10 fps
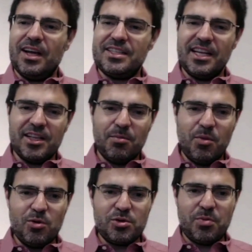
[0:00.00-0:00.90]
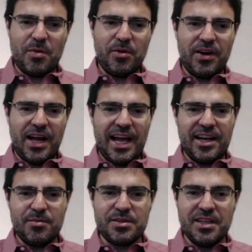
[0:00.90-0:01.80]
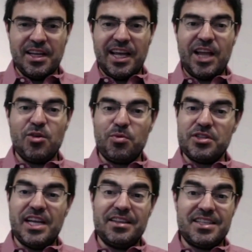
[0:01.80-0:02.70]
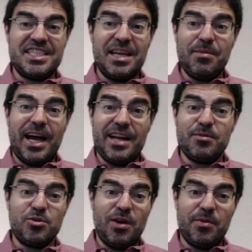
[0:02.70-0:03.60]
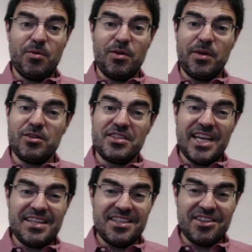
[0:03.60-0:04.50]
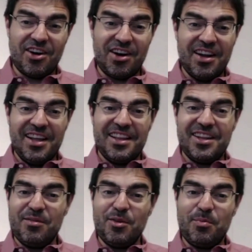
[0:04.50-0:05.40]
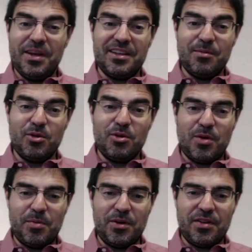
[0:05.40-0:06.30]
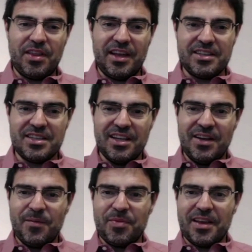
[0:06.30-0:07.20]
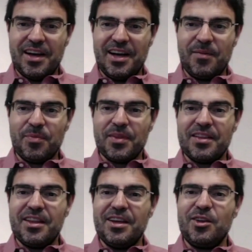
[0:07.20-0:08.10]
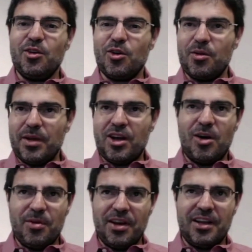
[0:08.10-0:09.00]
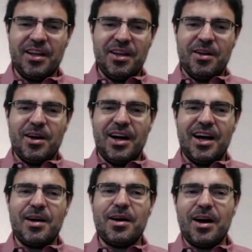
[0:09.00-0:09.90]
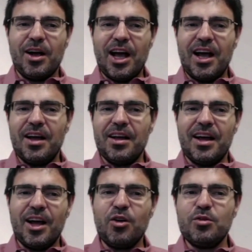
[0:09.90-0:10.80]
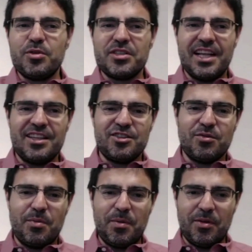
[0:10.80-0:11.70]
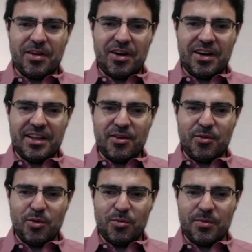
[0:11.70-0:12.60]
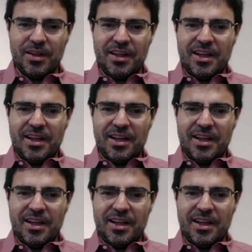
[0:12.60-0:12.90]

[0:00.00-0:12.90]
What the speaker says: take the most popular items, and you present the same items to everyone, because chances are that if you pick the most popular things, you're going to be covering a good percentage of the people that are in the room,